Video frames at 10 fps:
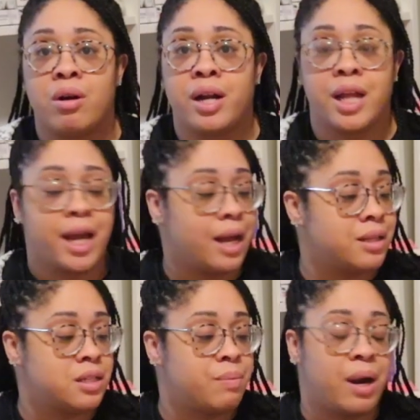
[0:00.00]
and like,
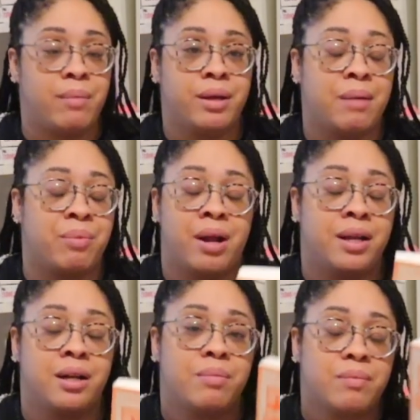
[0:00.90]
I'm probably
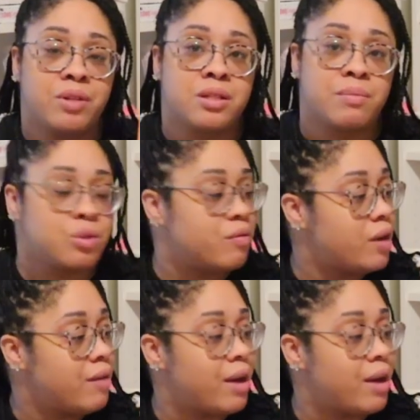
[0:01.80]
gonna bump this up to a 5.